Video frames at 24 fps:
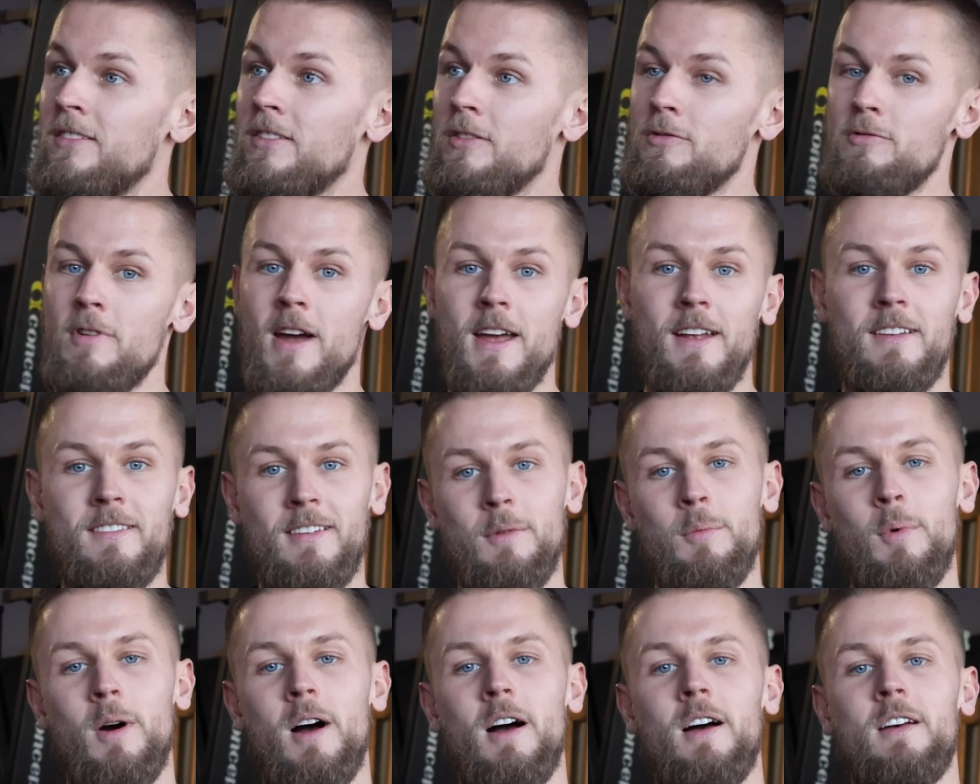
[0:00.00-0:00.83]

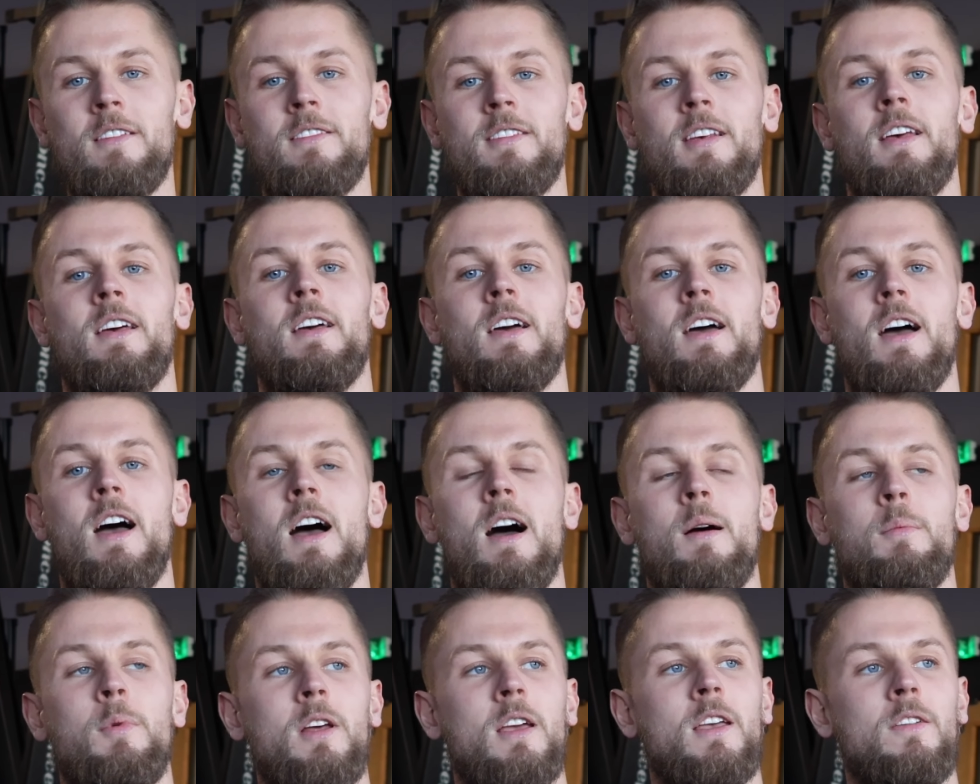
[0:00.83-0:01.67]
rating wise,
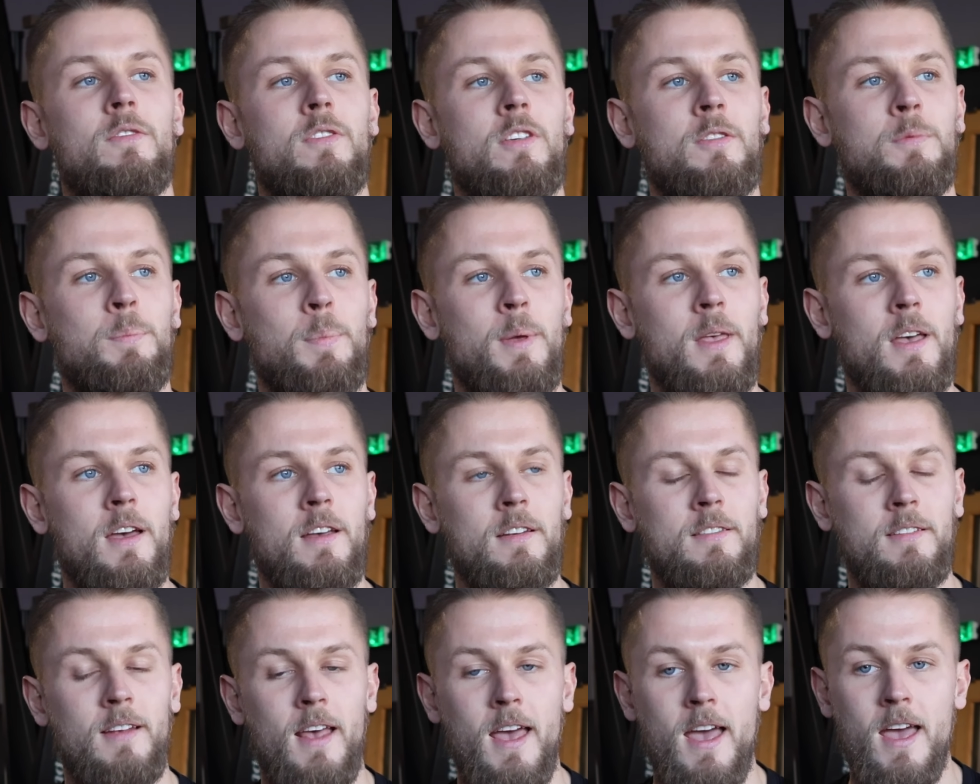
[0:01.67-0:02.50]
I'm going to give this
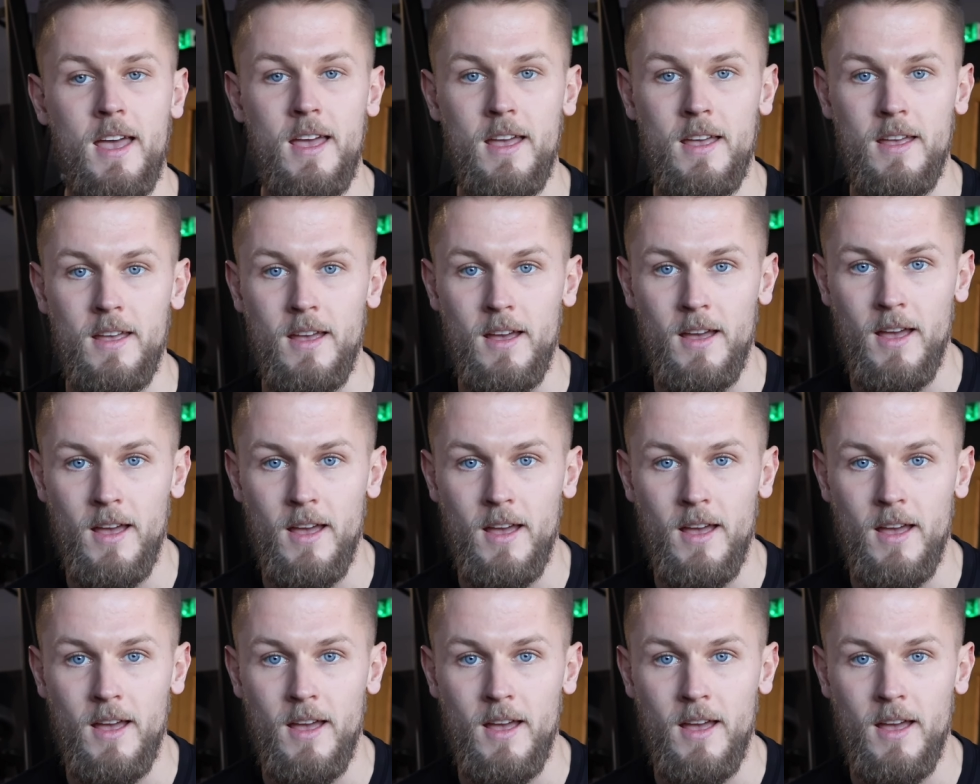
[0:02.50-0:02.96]
place a